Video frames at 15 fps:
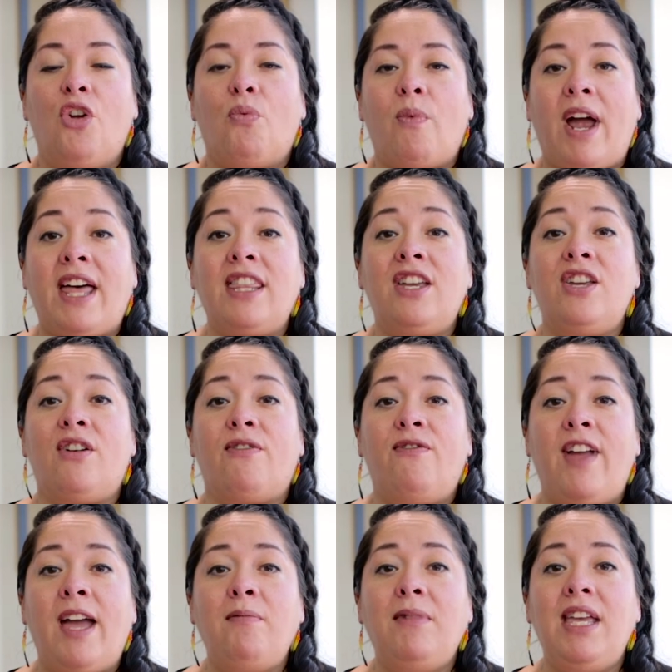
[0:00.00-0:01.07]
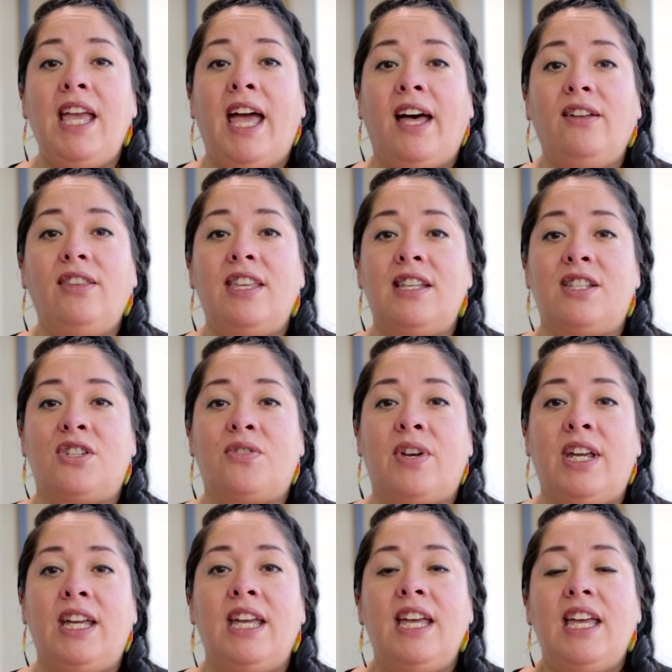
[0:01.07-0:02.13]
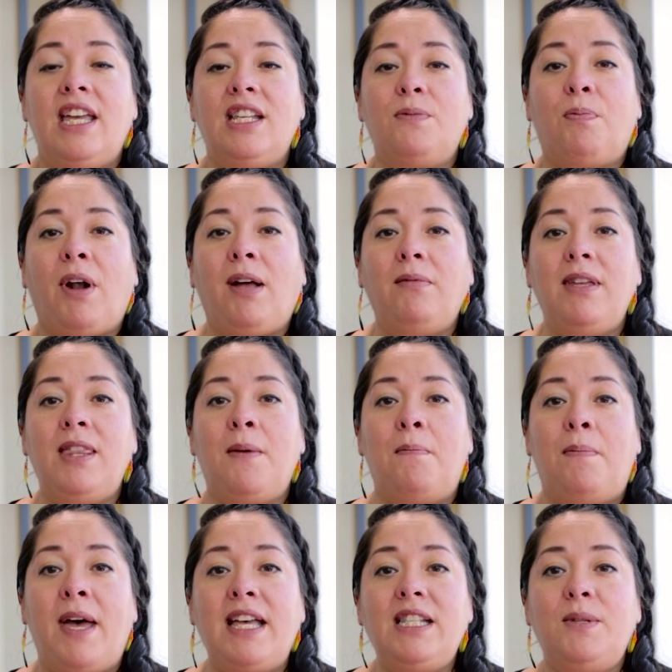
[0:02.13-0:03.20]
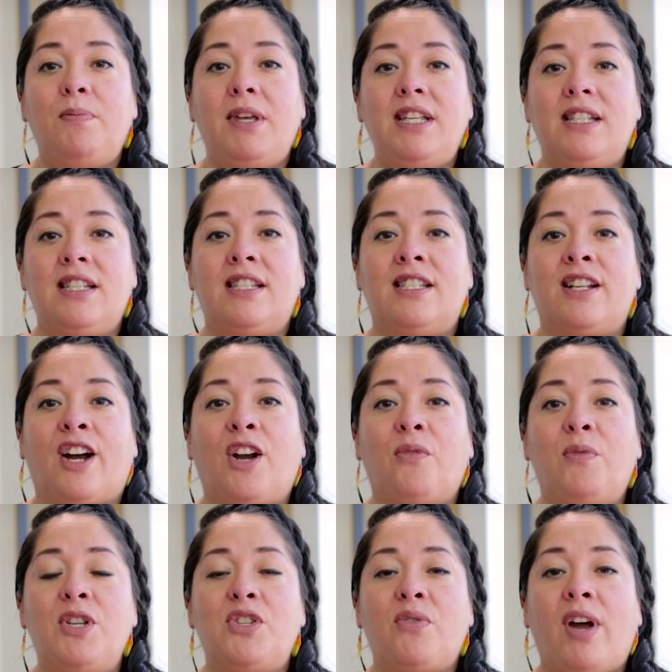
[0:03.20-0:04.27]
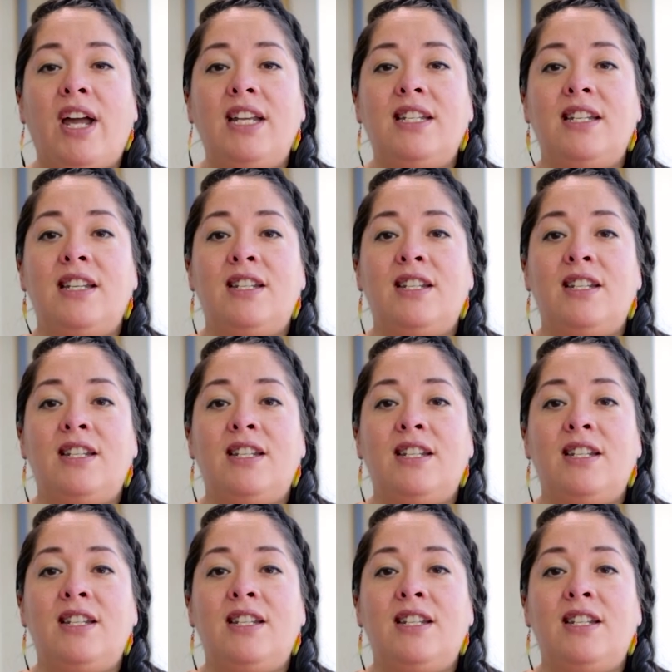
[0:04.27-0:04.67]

Rather, your family health history is probably the best place to start when trying to